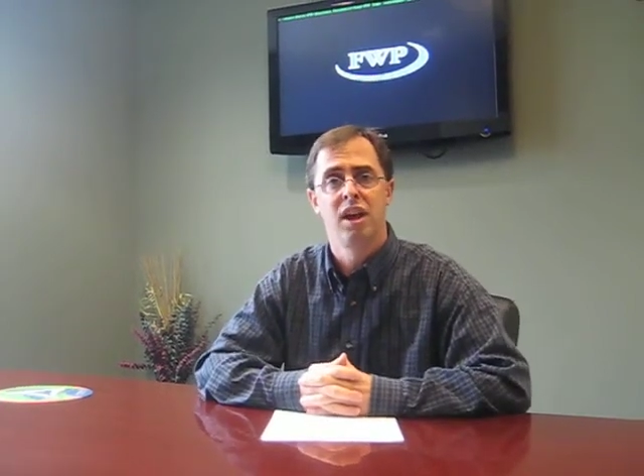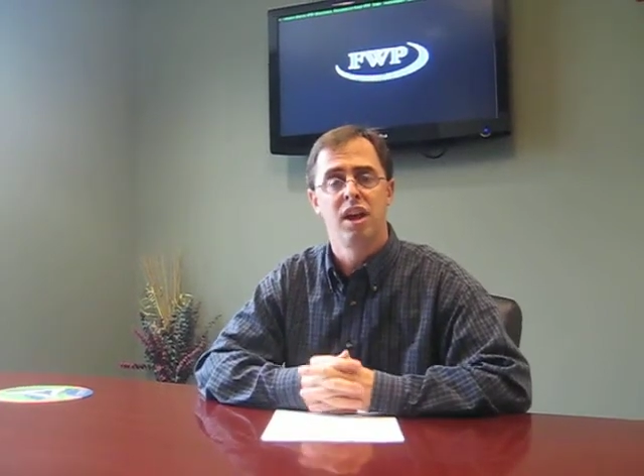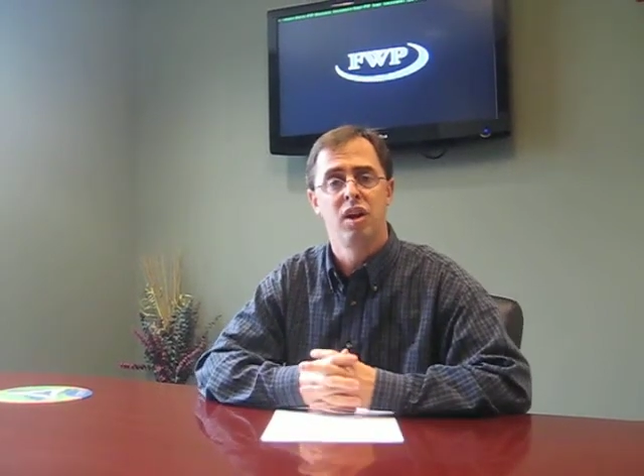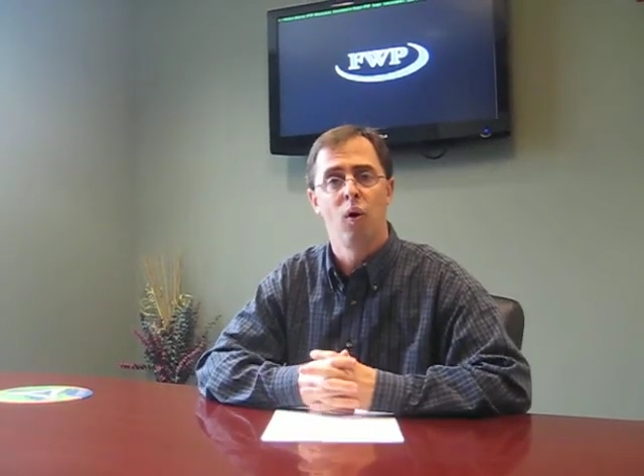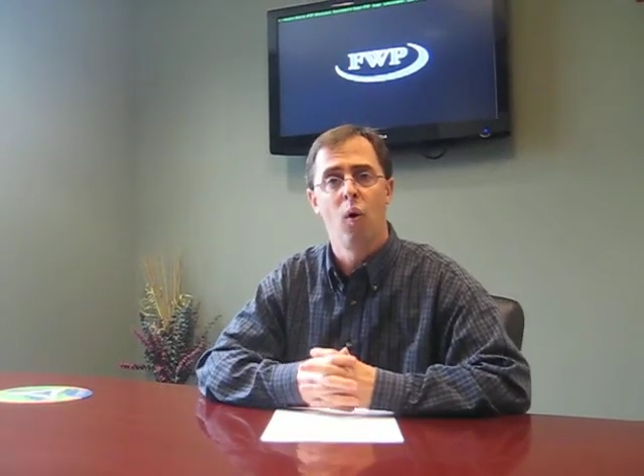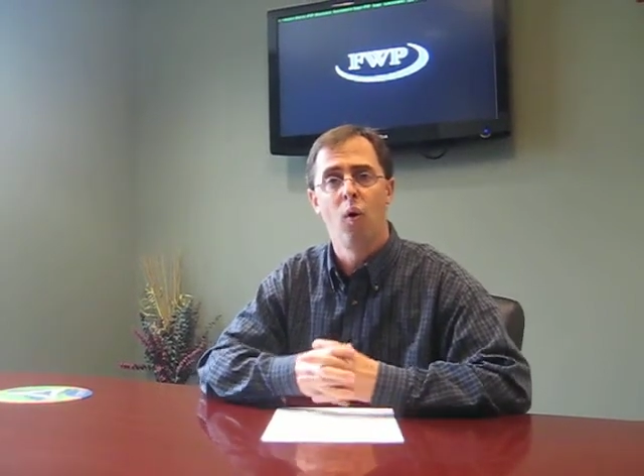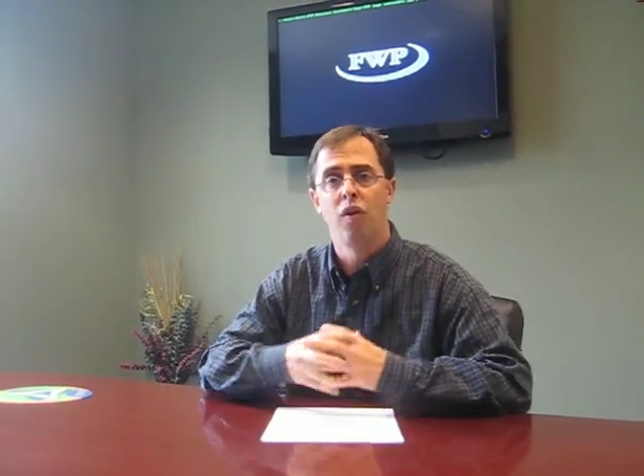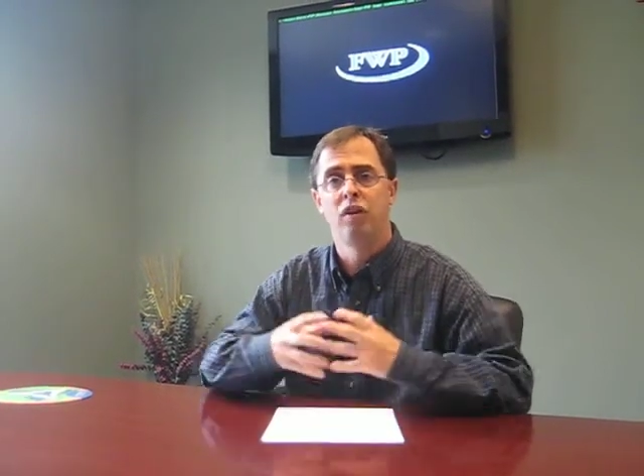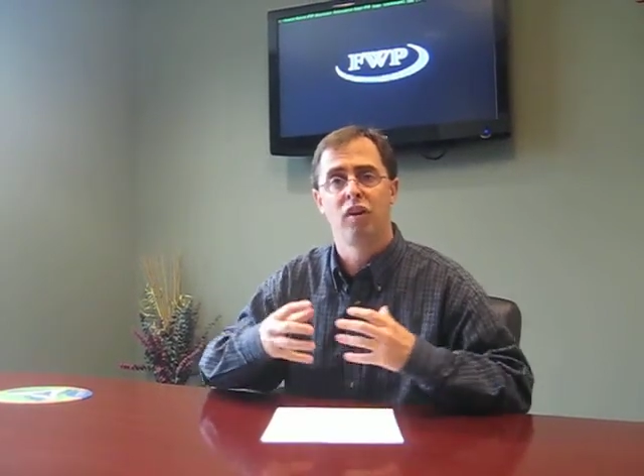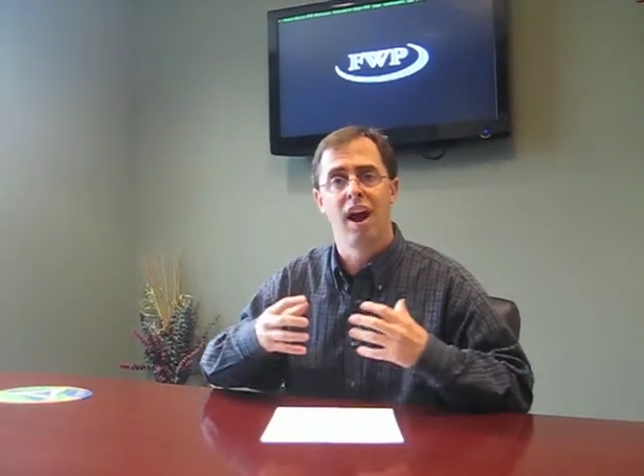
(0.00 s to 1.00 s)
and
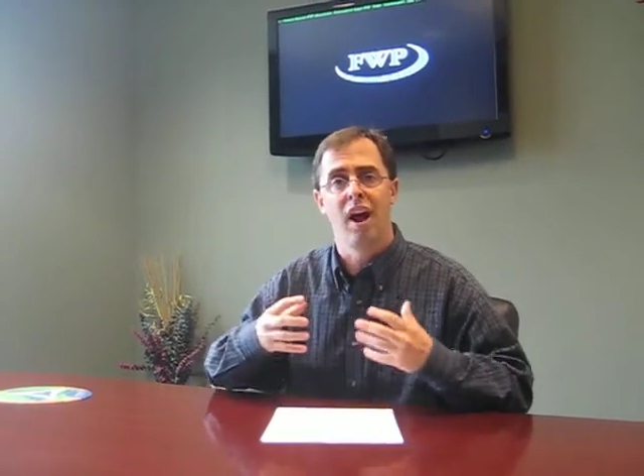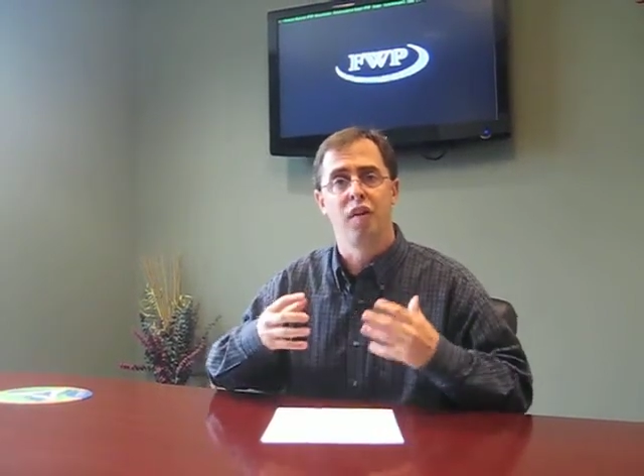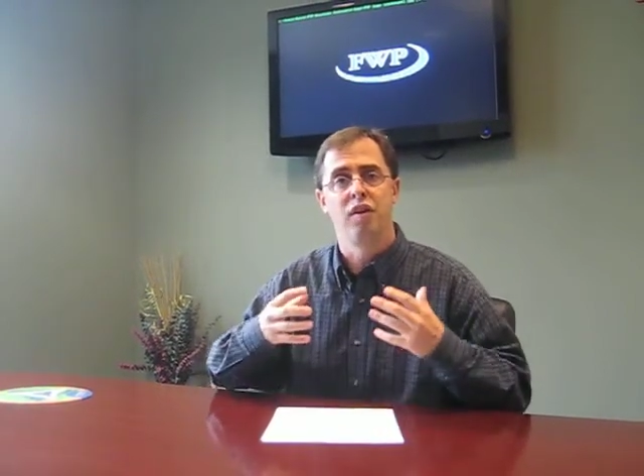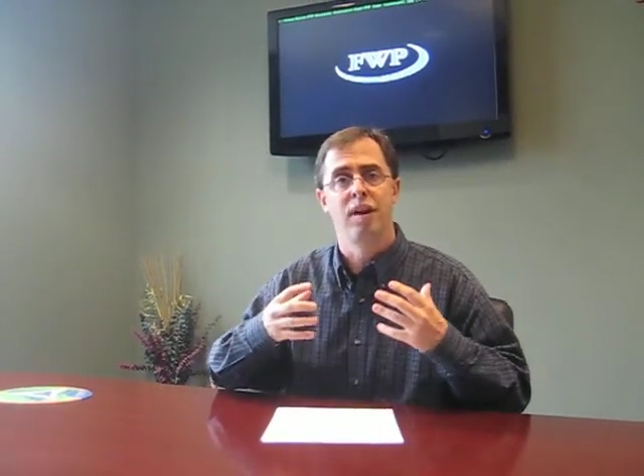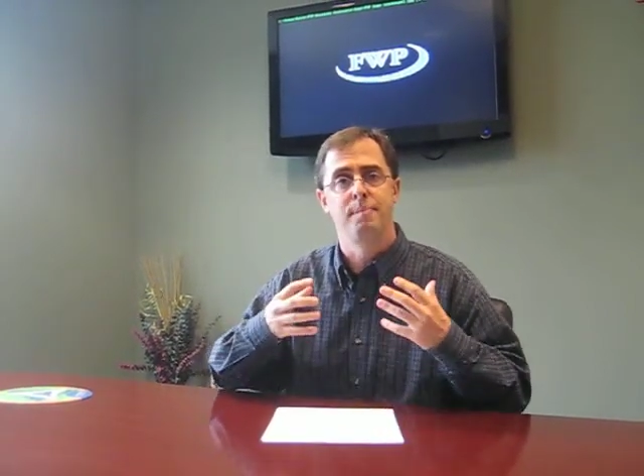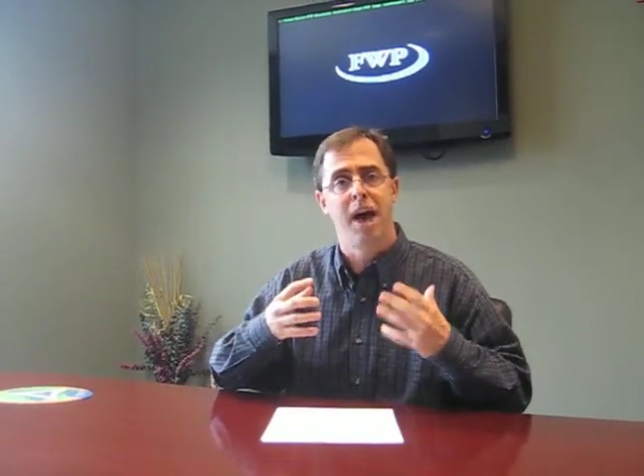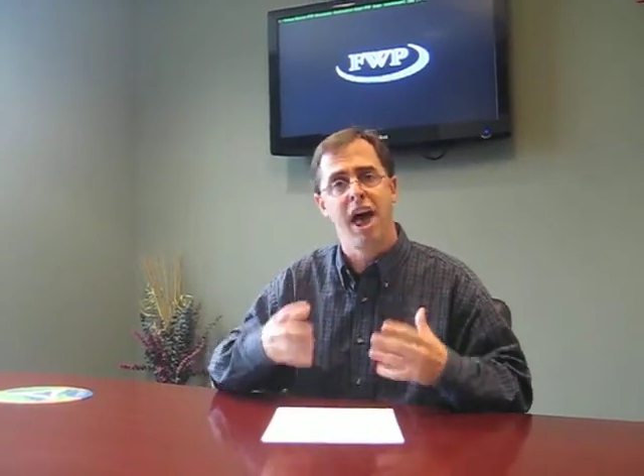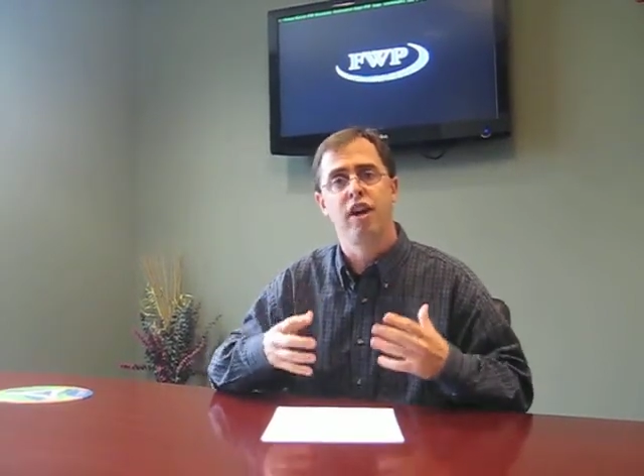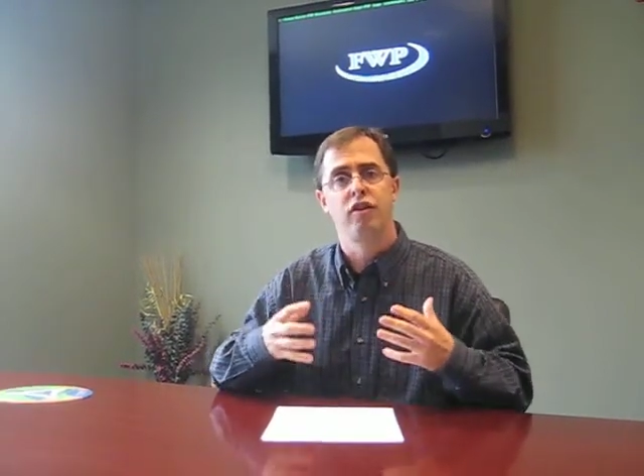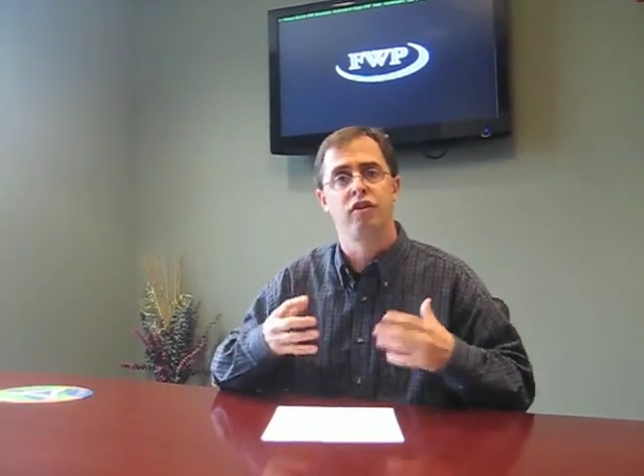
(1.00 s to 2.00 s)
holdings are these
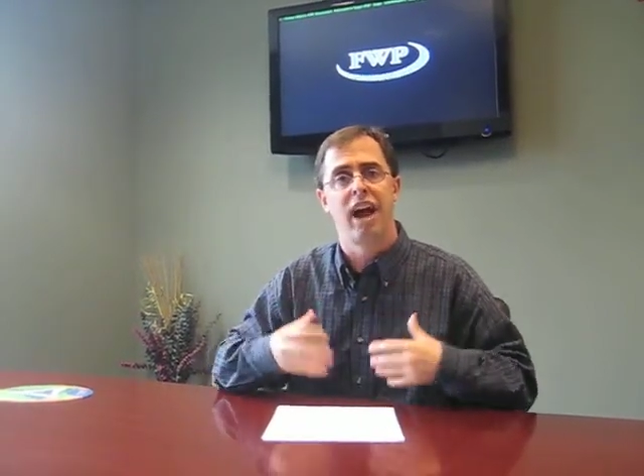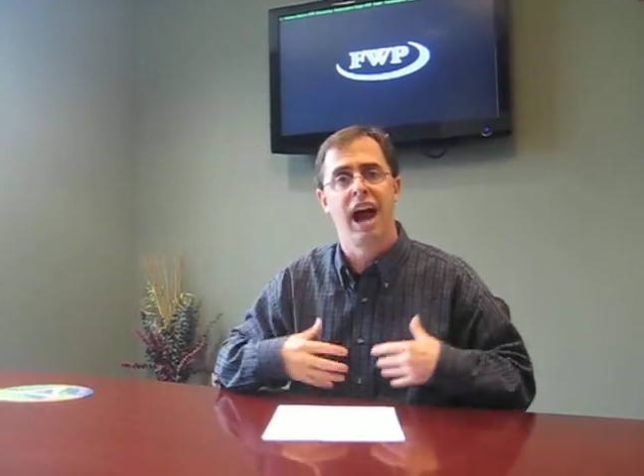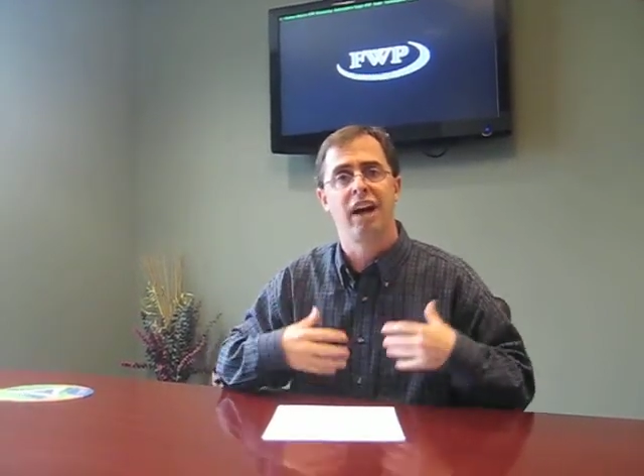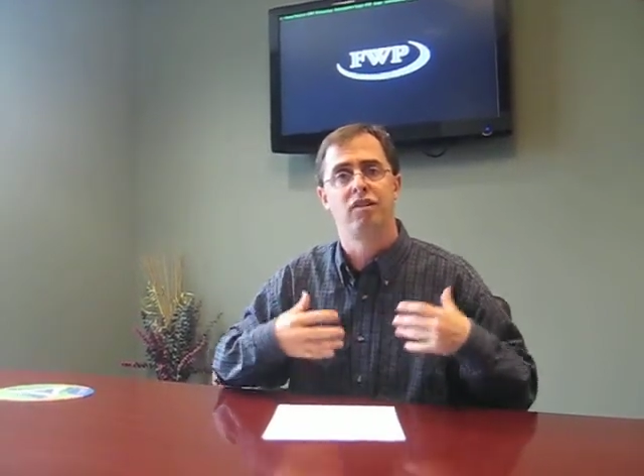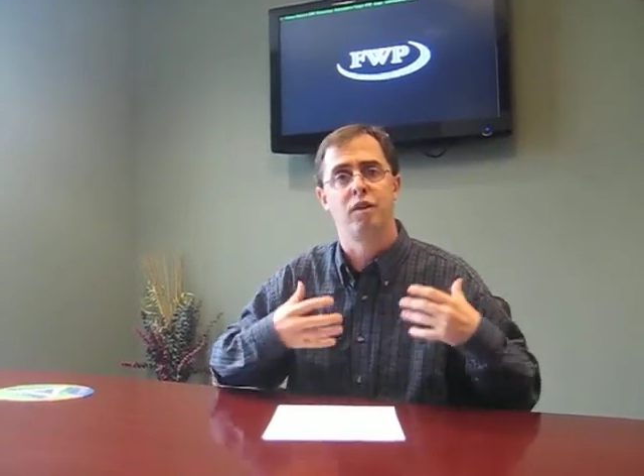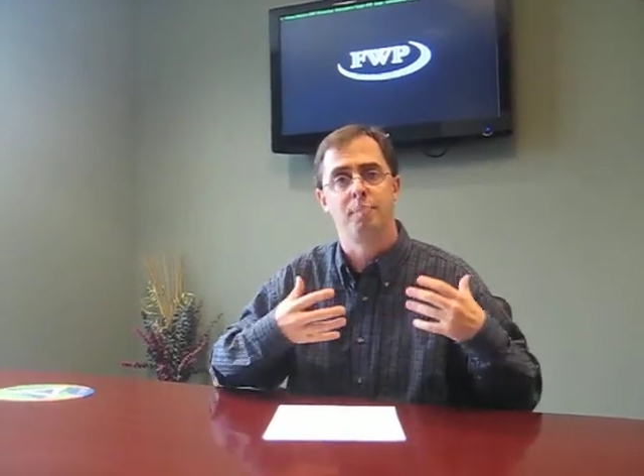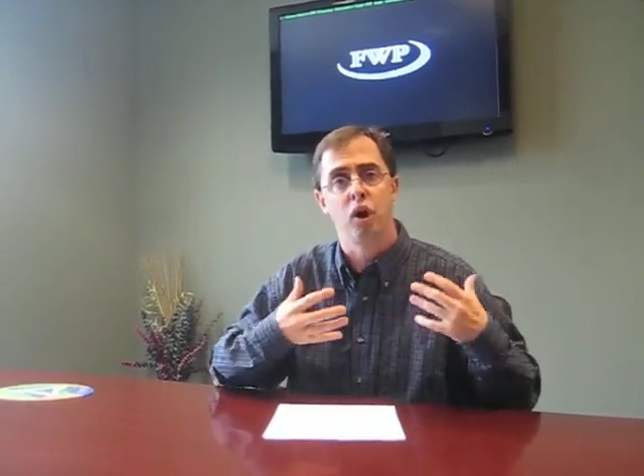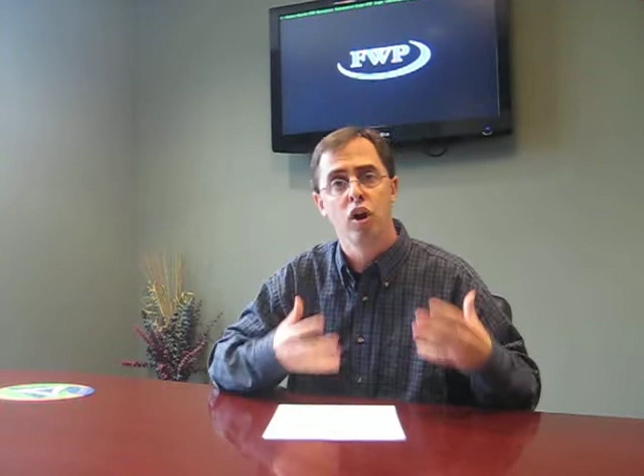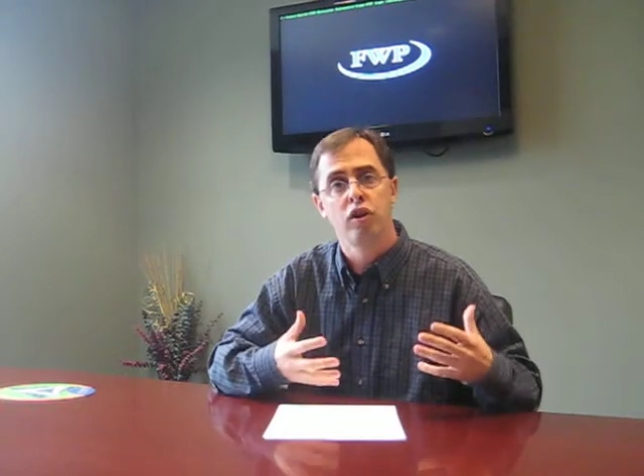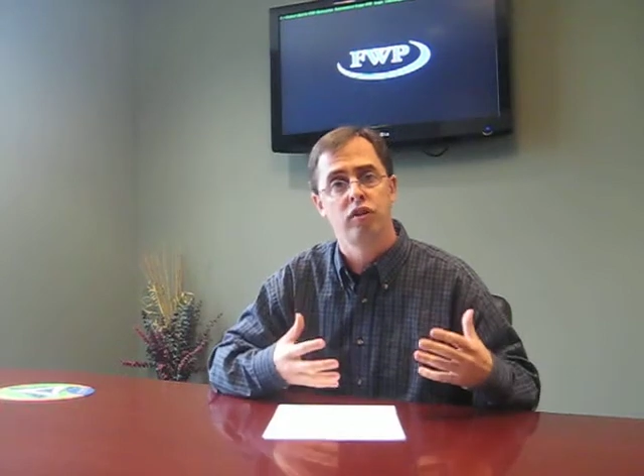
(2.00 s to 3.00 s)
managers actually
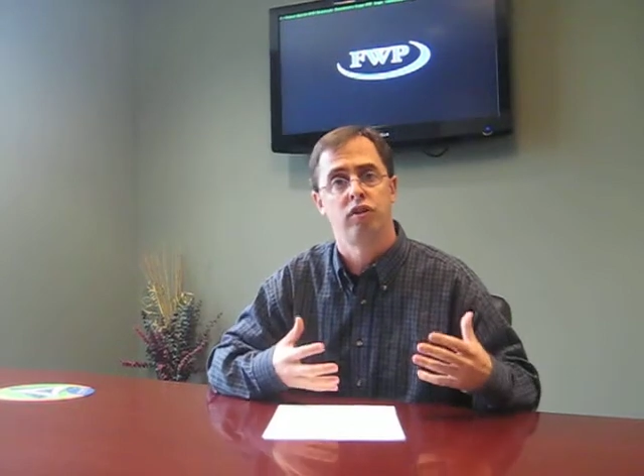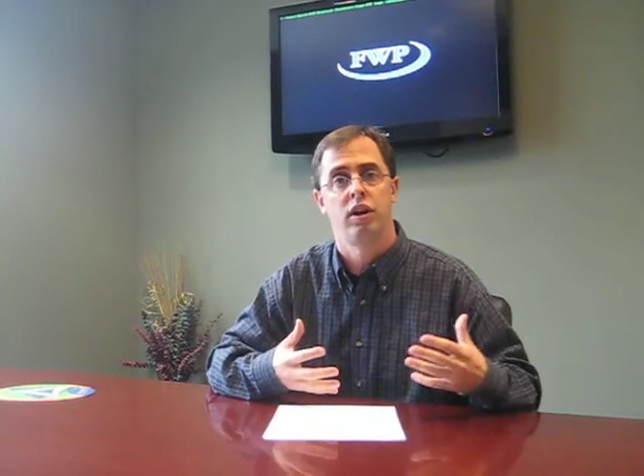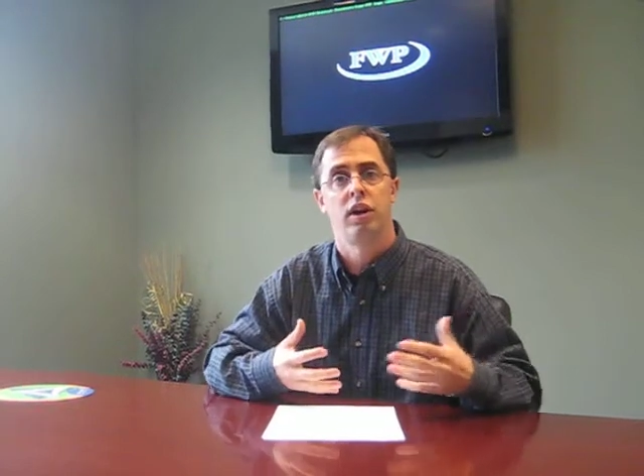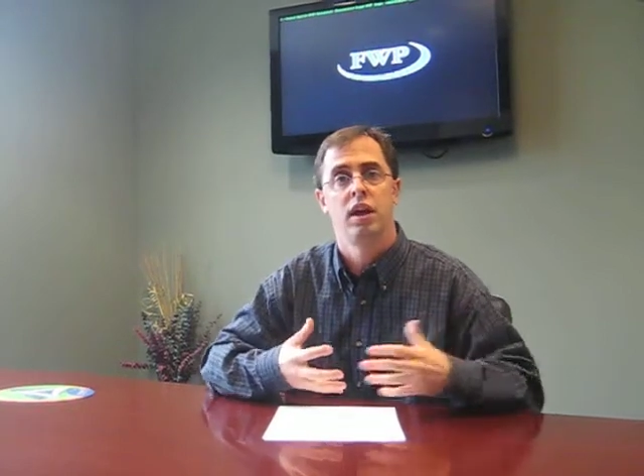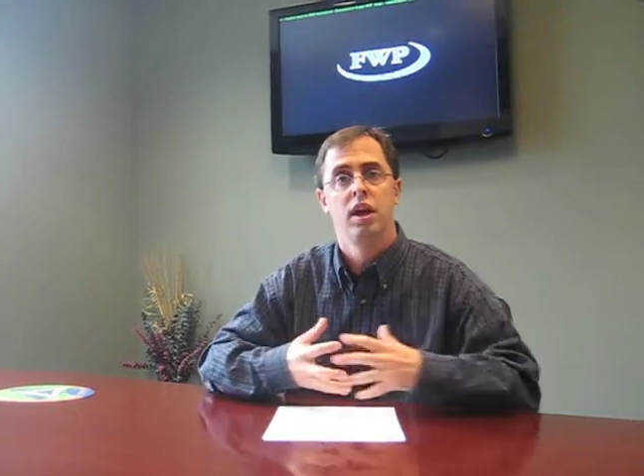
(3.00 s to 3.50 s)
purchasing?